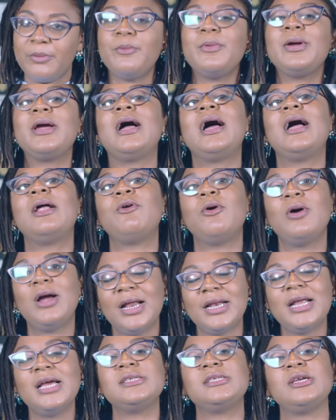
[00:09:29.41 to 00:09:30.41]
We can
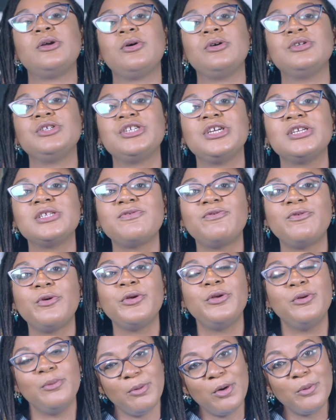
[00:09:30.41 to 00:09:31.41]
organize a conscience for
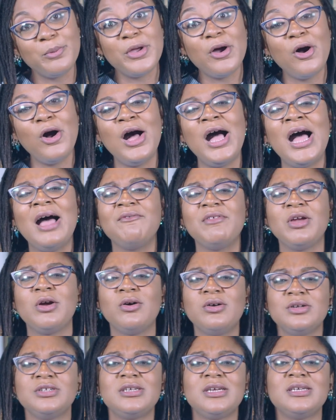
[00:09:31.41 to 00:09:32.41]
you. But we all have a
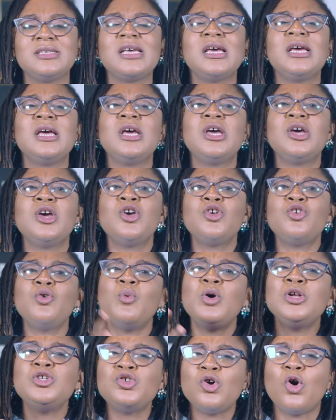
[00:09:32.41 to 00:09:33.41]
conscience. You
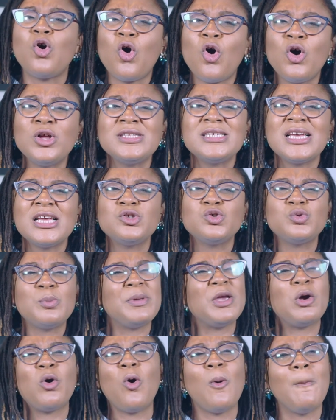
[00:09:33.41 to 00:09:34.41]
want your content to
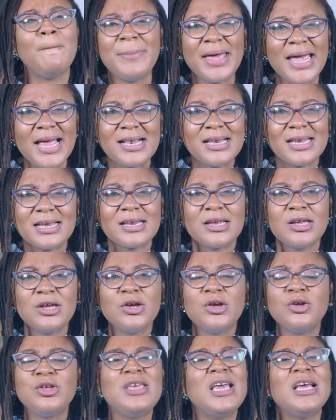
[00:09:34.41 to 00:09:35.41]
be compelling.
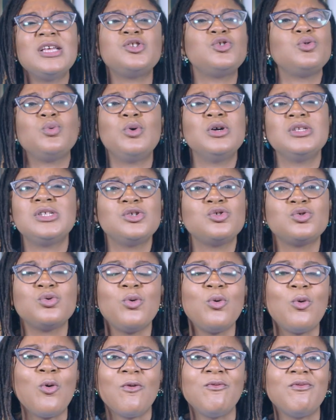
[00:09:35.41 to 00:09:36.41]
Yes, you want it to
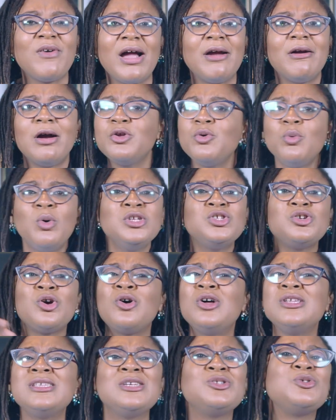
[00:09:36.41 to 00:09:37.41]
go viral. You want your
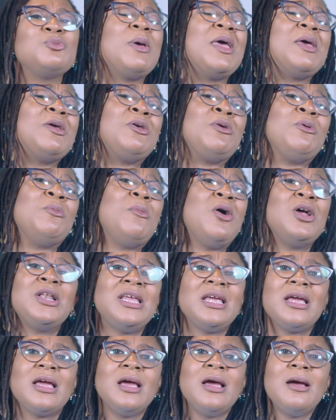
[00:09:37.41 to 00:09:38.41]
content to make you
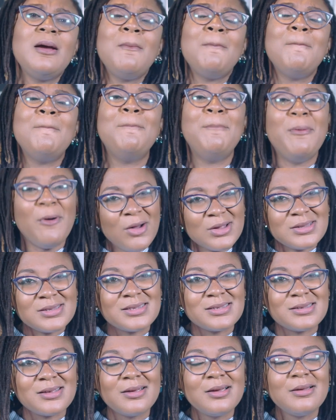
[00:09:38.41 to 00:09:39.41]
money.
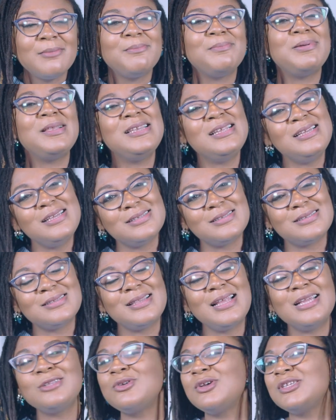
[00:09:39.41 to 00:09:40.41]
But please,
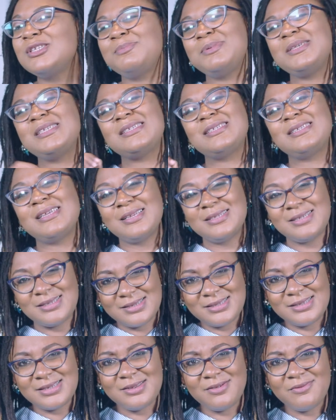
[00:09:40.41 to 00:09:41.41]
let us be
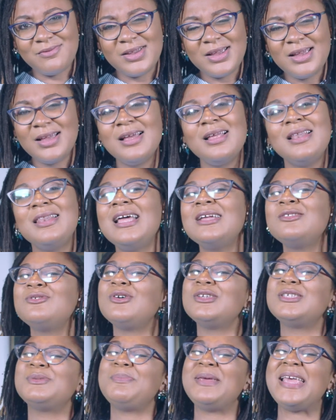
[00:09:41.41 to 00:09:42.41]
sensitive.
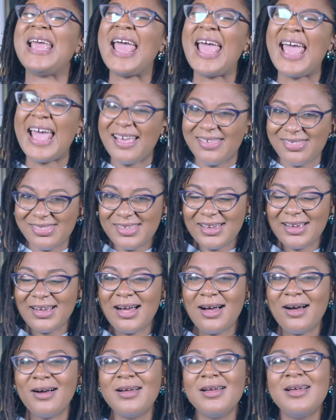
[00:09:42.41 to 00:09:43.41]
Let us be
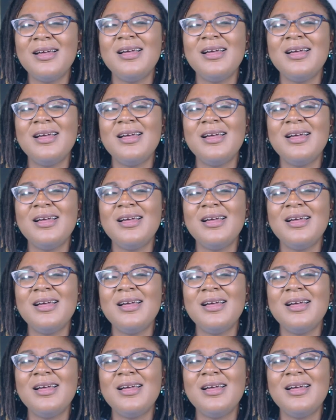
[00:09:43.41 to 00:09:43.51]
ethical.